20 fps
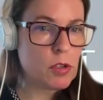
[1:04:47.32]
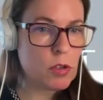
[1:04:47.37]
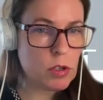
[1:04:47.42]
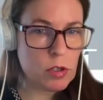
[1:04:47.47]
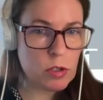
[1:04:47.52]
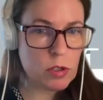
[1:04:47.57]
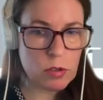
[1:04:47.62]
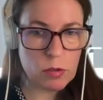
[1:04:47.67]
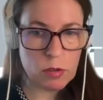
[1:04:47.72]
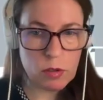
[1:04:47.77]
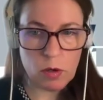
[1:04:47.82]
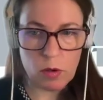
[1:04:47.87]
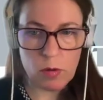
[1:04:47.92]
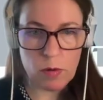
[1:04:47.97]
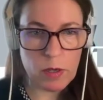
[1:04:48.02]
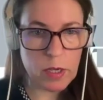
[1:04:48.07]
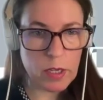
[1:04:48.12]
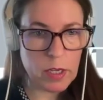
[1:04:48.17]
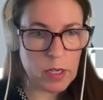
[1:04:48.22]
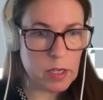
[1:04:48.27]
going to
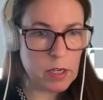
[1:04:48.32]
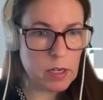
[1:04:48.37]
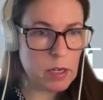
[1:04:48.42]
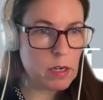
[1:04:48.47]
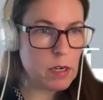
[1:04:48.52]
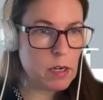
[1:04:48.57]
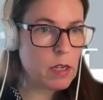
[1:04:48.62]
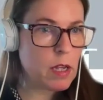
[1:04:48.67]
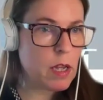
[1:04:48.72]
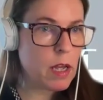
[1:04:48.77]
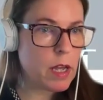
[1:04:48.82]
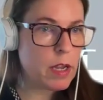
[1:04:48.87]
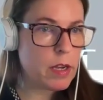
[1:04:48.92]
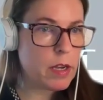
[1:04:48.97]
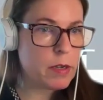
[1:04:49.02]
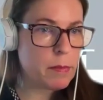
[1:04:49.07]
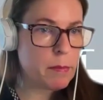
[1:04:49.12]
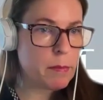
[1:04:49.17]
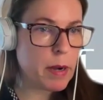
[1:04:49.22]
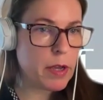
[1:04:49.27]
go here
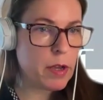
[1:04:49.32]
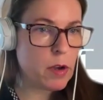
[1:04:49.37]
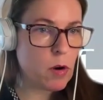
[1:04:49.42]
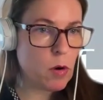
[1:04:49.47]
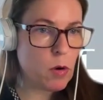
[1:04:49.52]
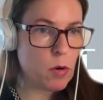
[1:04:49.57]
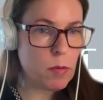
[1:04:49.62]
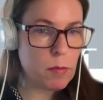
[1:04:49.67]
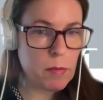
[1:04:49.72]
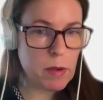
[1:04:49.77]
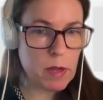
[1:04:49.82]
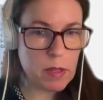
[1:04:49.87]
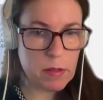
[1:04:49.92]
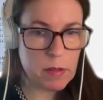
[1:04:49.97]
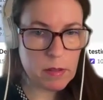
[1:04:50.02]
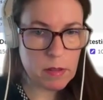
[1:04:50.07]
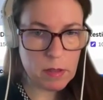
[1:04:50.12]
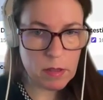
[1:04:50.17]
at my home.